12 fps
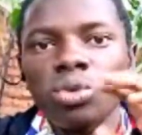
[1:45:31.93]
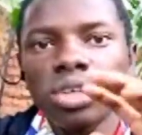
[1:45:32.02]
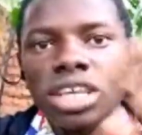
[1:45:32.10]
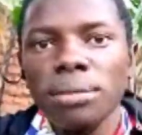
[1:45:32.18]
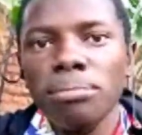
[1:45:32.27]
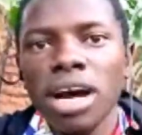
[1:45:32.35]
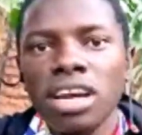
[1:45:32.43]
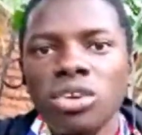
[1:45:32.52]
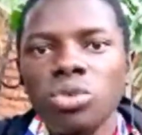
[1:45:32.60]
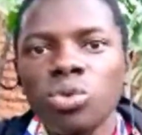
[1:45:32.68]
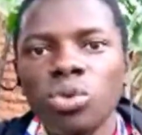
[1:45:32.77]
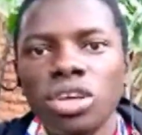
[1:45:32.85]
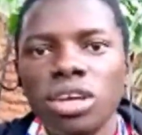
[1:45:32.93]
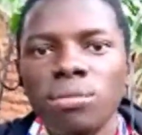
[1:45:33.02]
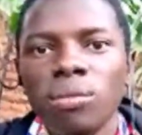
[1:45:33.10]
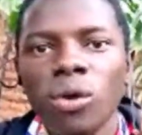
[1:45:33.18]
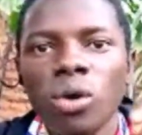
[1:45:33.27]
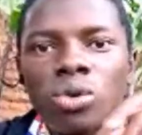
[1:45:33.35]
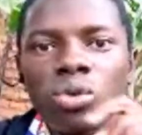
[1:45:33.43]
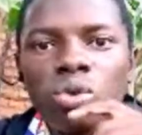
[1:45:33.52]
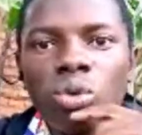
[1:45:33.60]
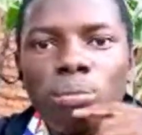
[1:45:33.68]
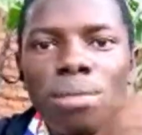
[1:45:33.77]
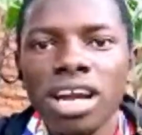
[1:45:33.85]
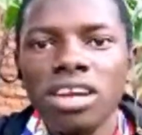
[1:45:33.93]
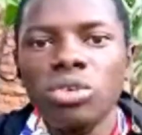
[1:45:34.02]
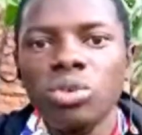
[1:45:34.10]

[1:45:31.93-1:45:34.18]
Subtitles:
say bad to him or to do bad